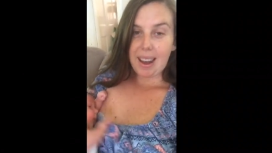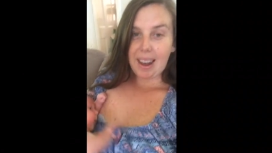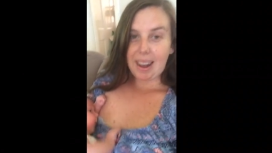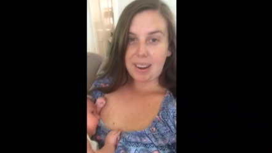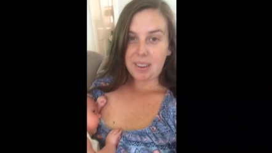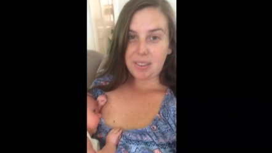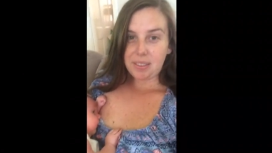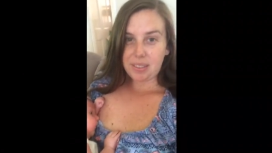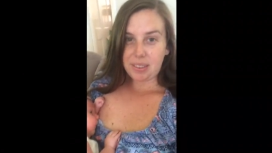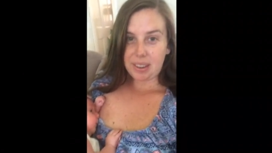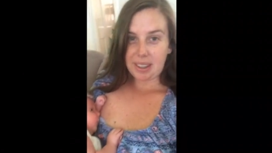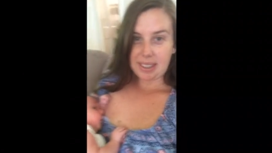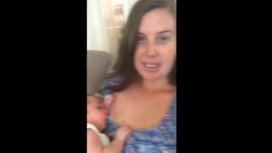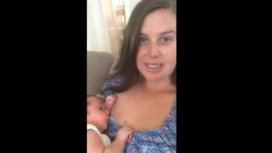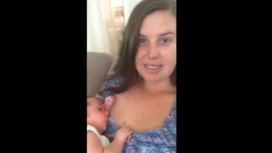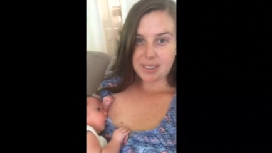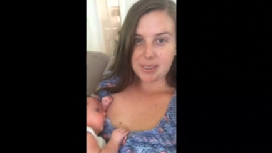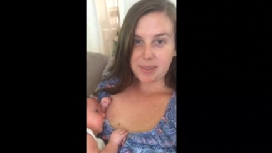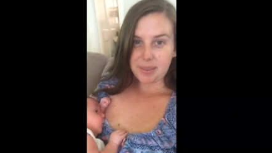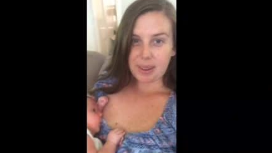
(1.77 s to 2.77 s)
Hi
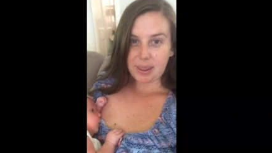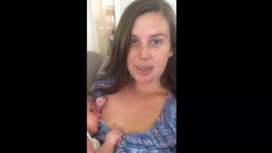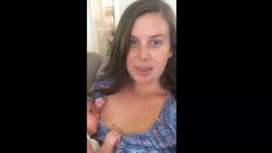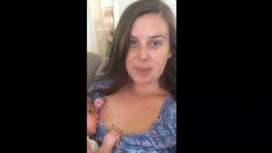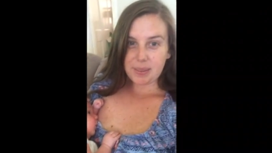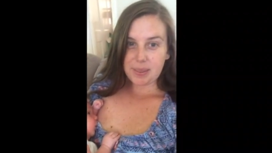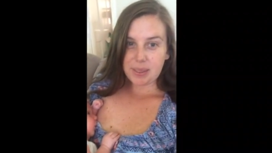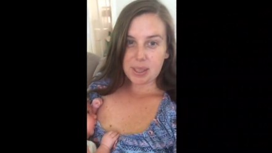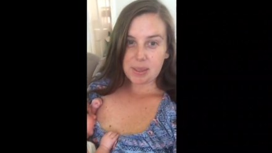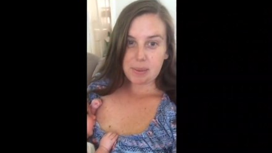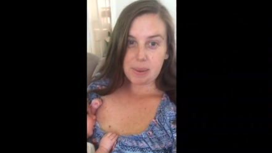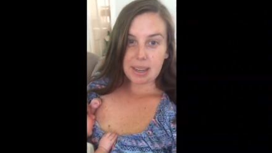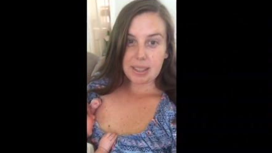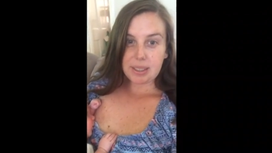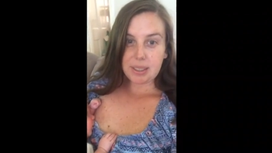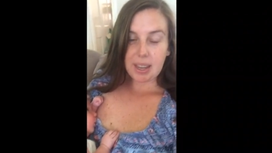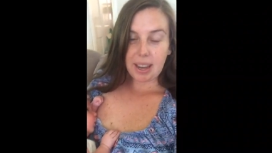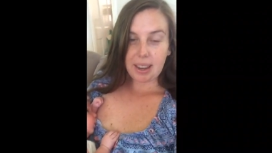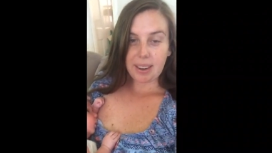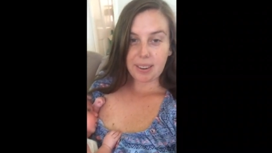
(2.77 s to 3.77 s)
friends, welcome to my
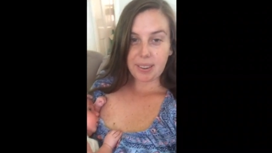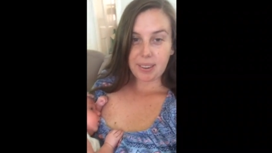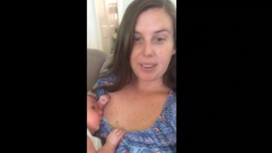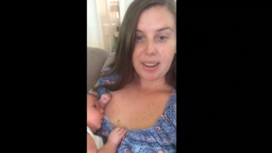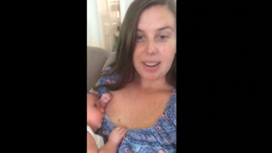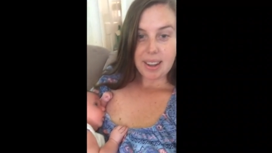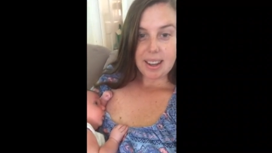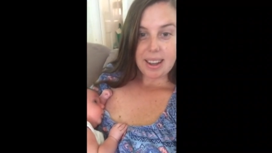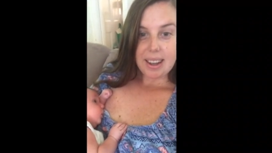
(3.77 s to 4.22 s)
channel.